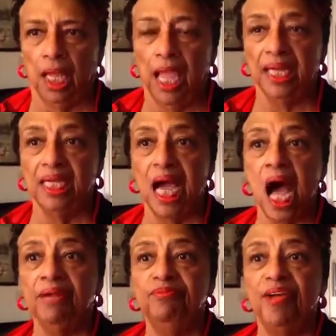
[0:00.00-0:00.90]
And
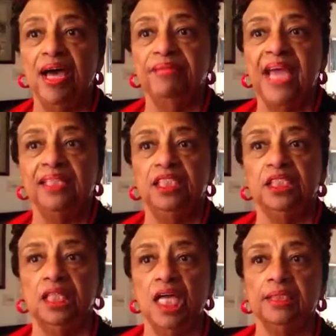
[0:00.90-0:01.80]
God found that
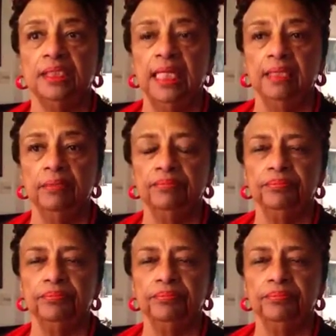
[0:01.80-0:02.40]
disgusting